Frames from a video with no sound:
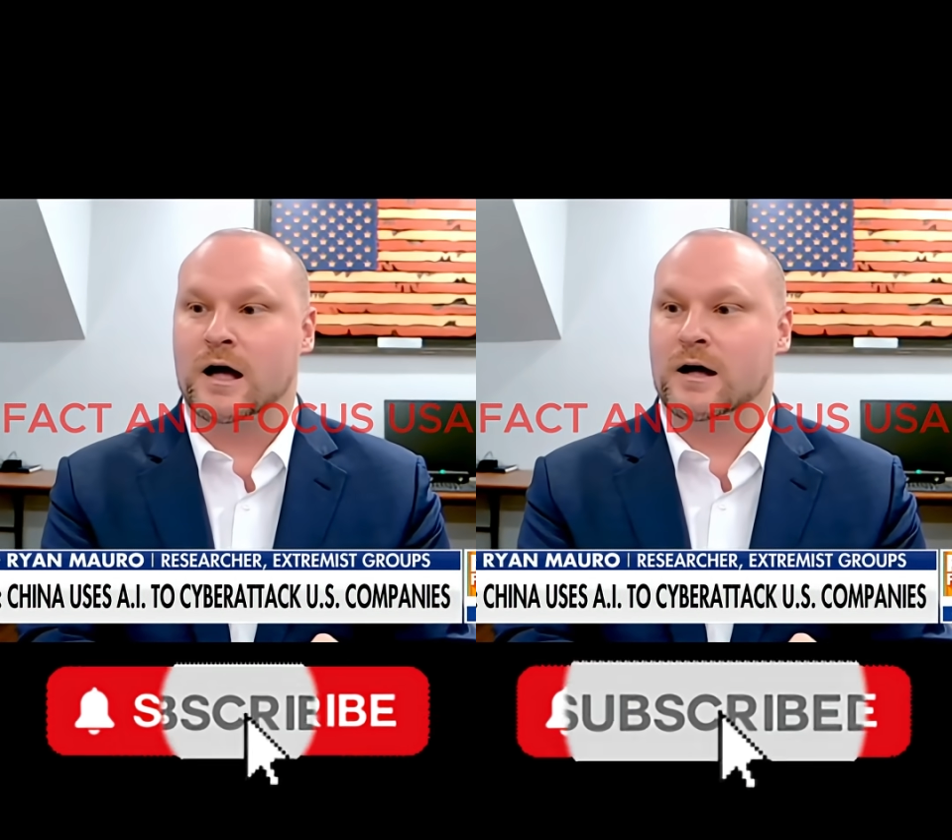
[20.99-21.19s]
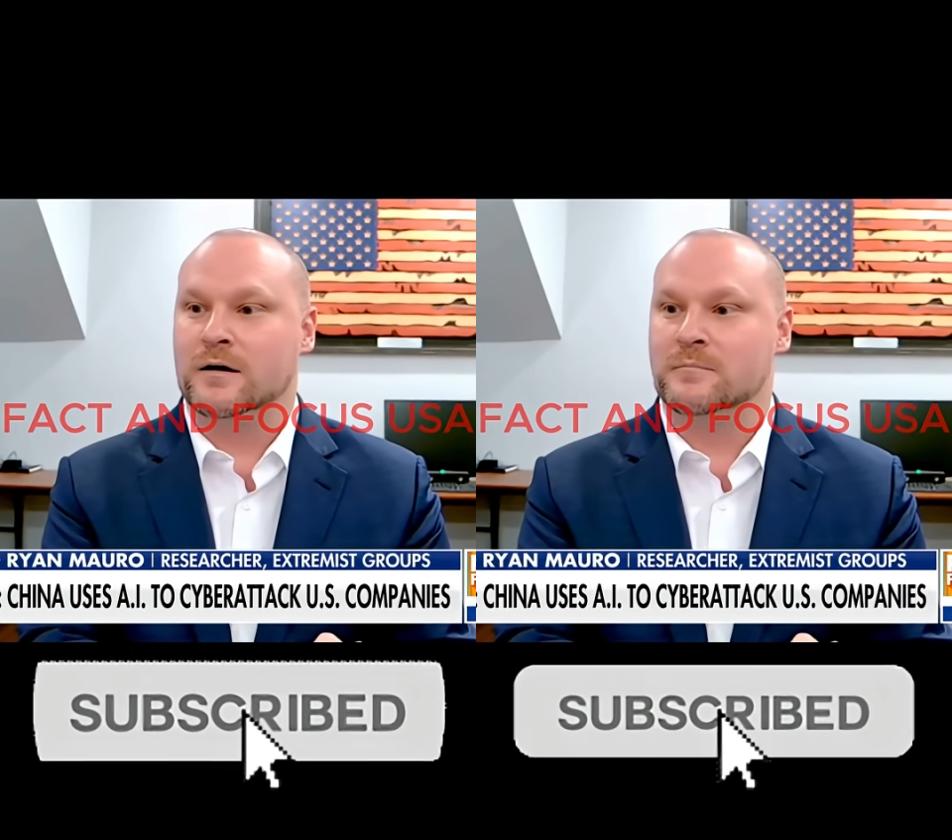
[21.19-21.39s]

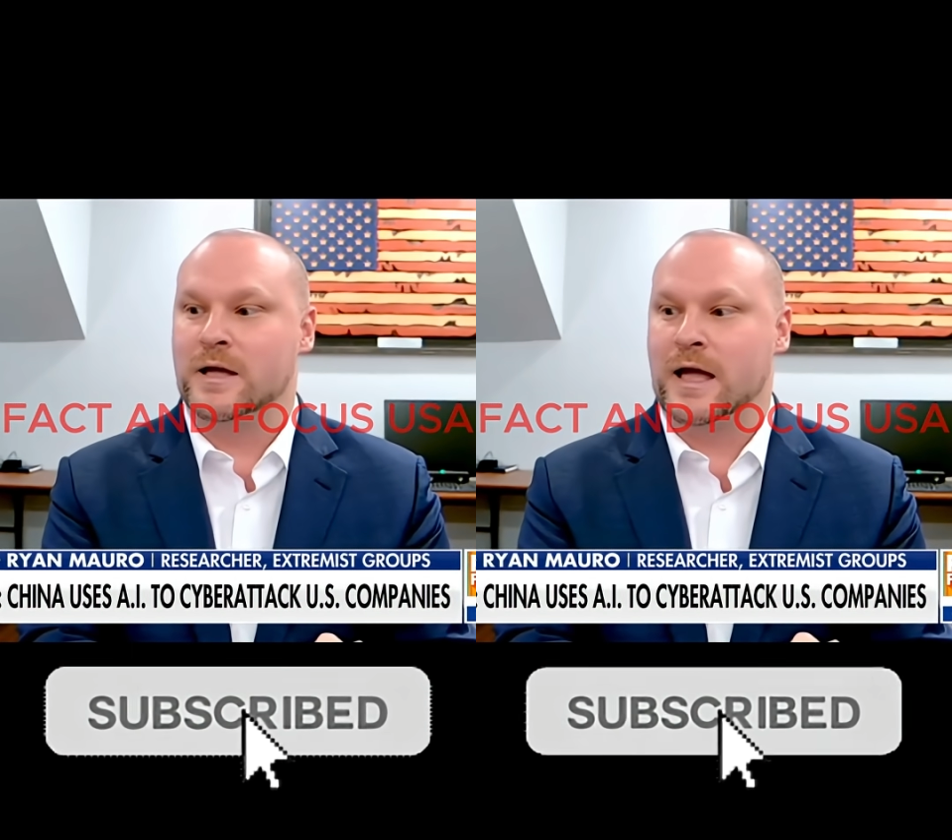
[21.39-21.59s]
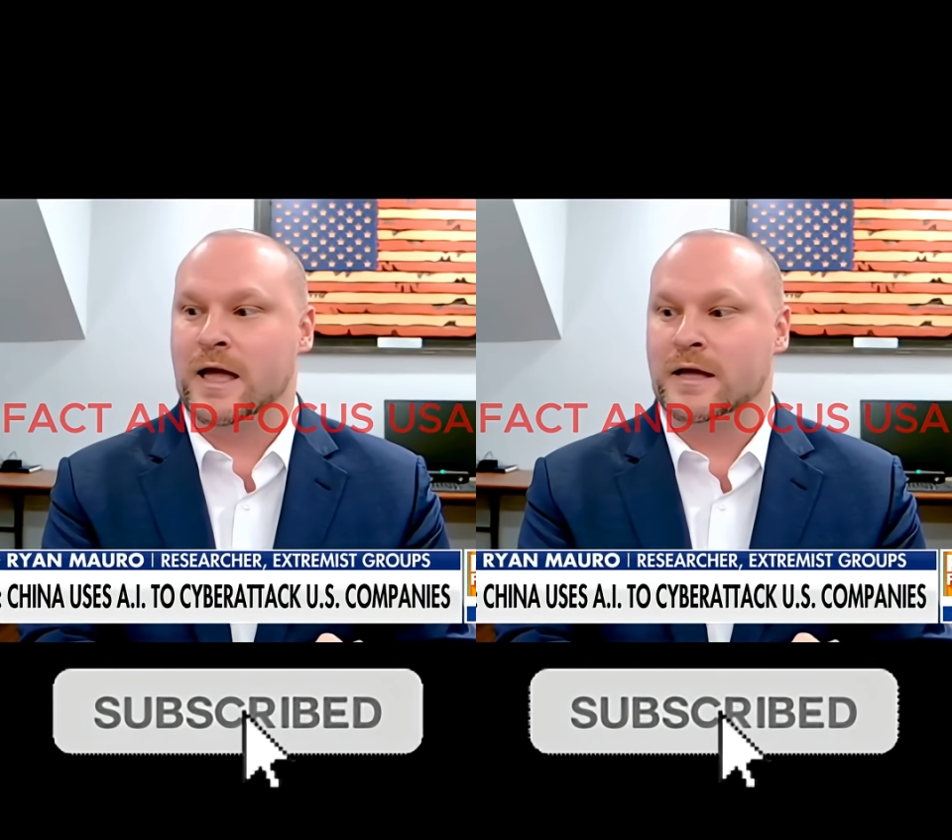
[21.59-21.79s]

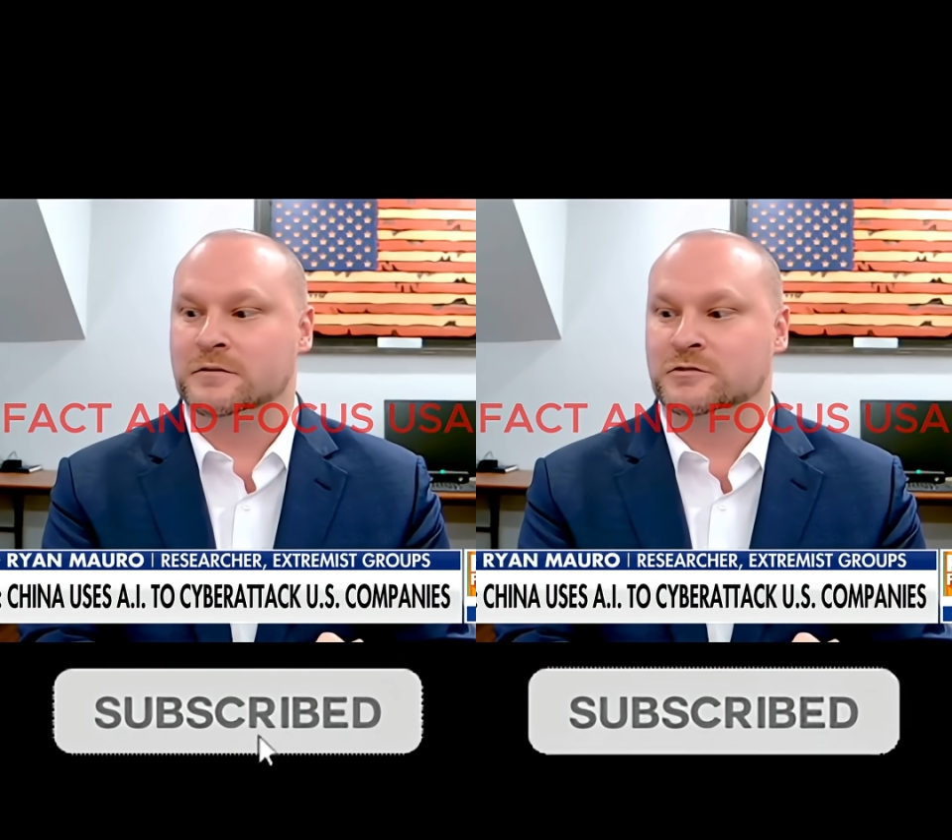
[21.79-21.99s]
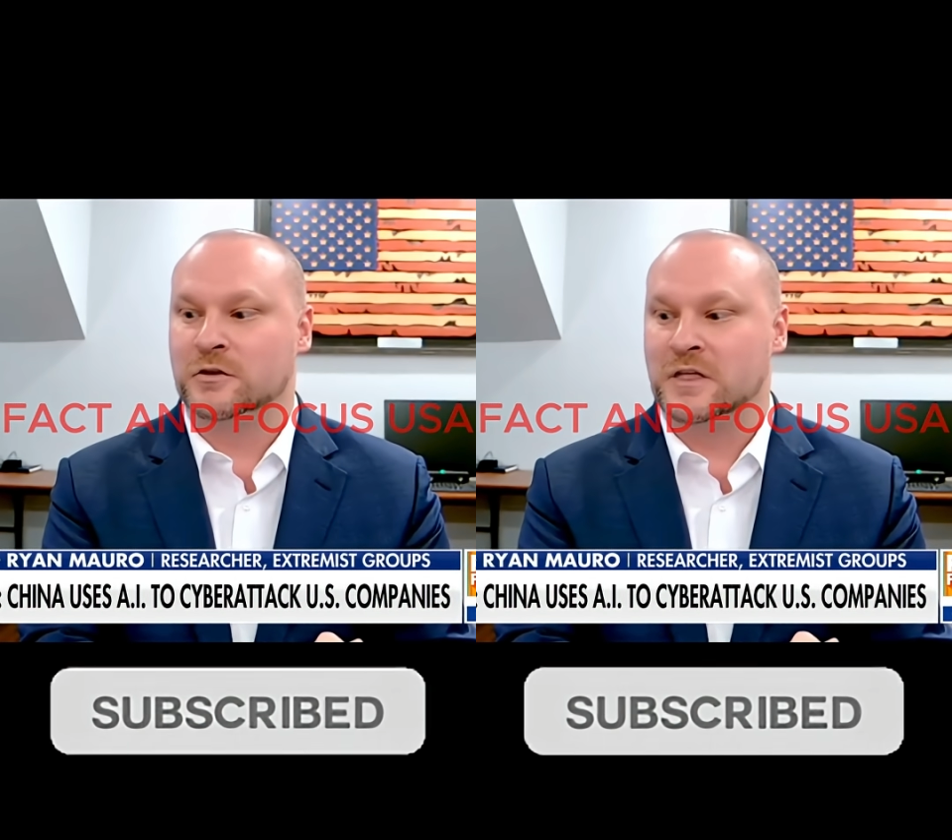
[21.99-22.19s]

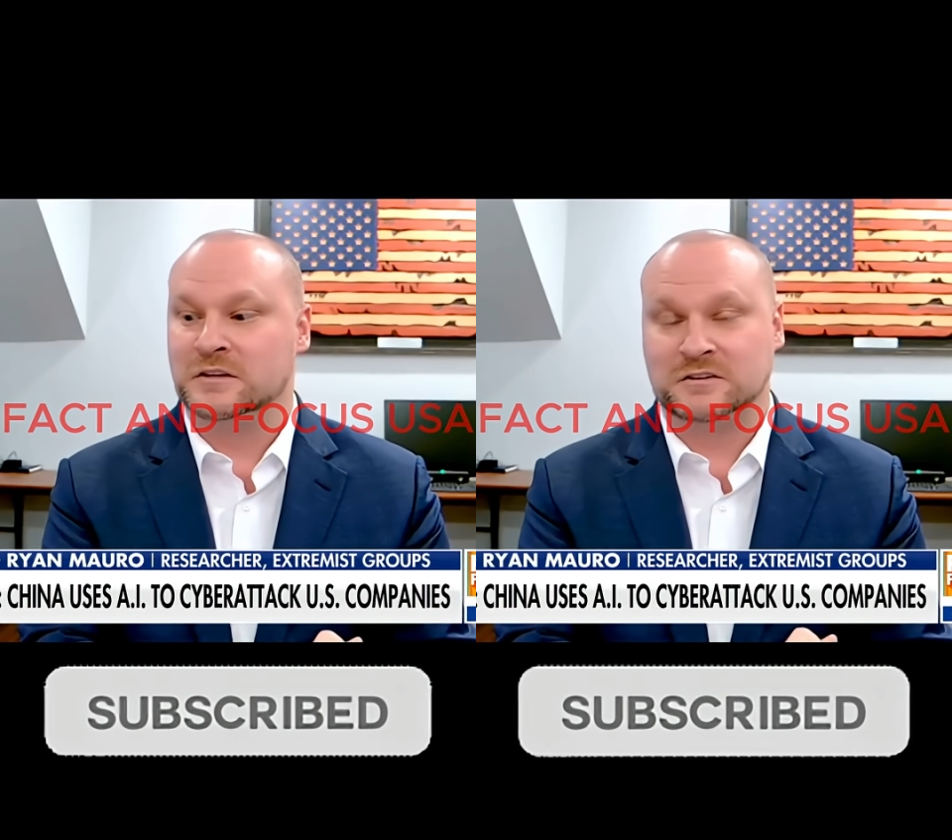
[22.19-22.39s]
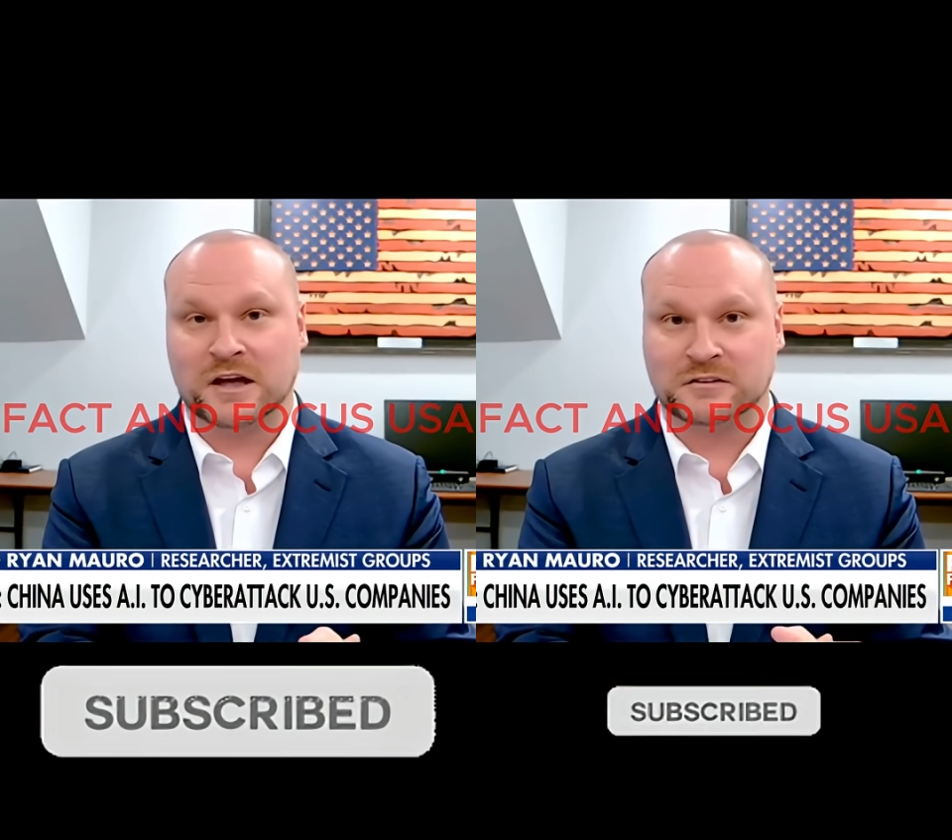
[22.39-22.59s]
And
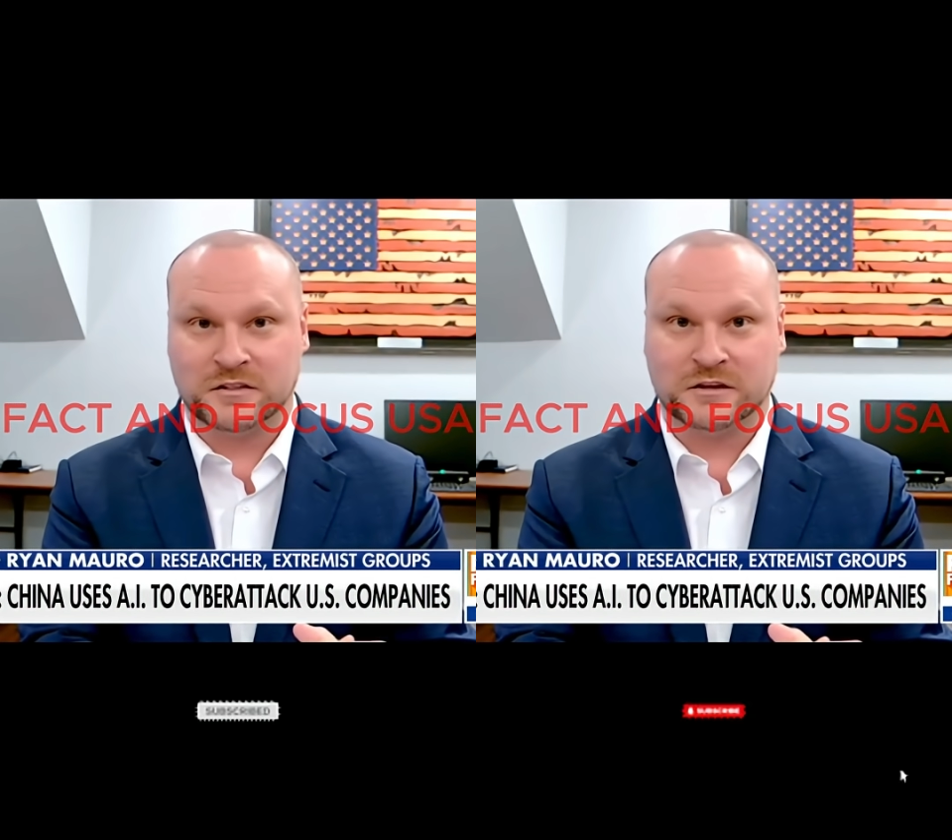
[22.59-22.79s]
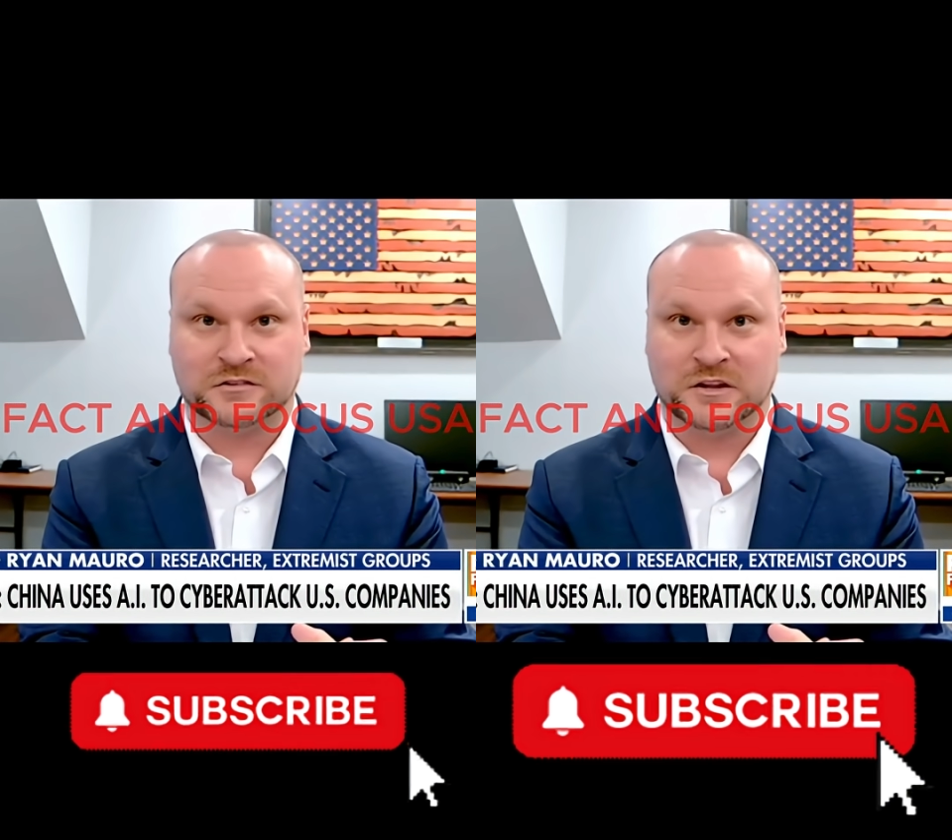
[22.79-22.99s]
so they detected